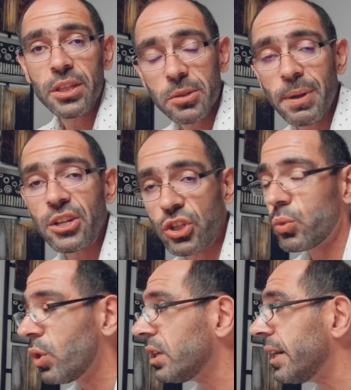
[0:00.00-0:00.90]
dispatch as
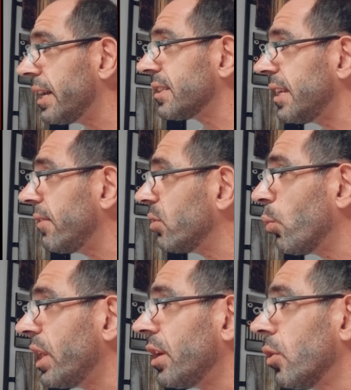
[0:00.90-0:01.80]
well as David.
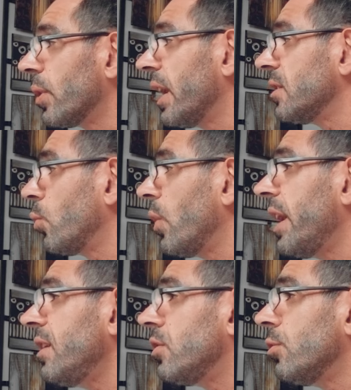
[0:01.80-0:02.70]
Way to go, guys.
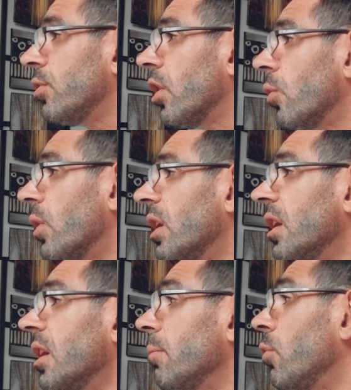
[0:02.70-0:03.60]
Way to go.
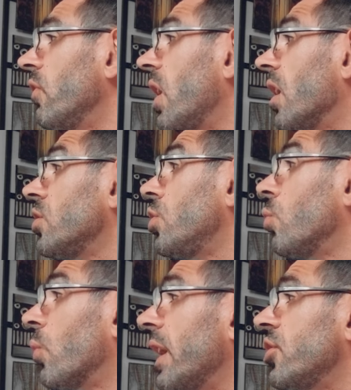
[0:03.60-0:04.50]
Moving on
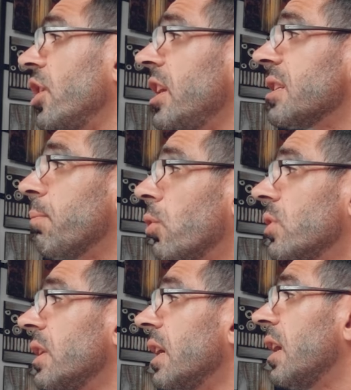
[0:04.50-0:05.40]
to Reggie. He's
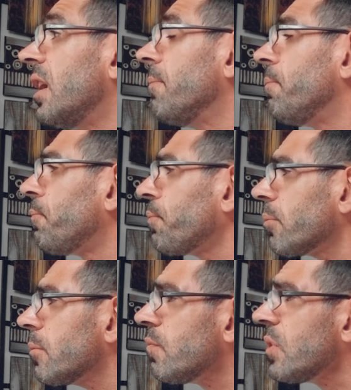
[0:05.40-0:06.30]
pulling a
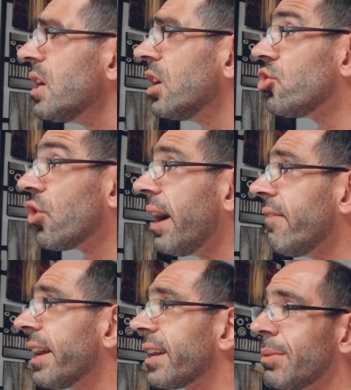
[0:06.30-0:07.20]
dry
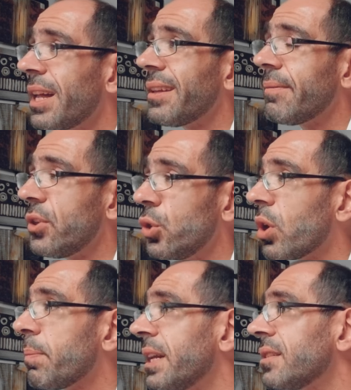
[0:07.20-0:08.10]
van coming out of
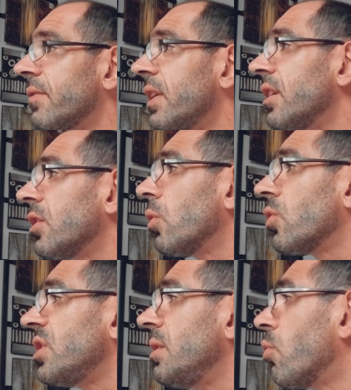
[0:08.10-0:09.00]
York, Pennsylvania,
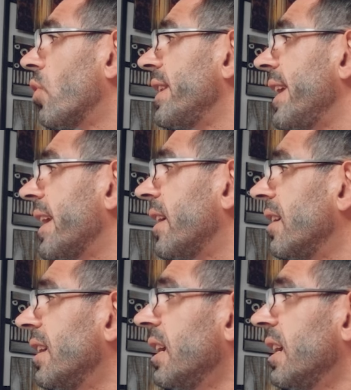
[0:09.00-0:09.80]
going to Seymour, Indiana.